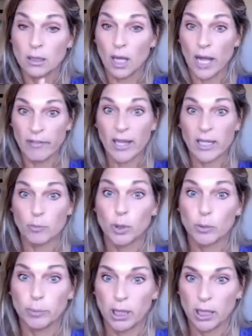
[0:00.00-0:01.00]
I've had to
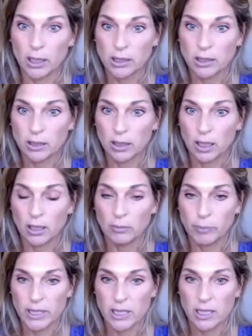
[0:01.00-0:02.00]
pull plugs
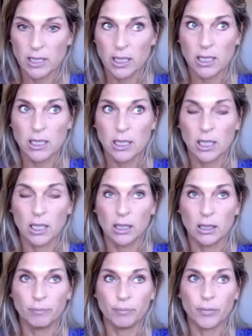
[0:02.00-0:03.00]
on businesses.
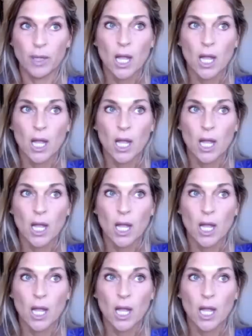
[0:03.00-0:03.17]
Um,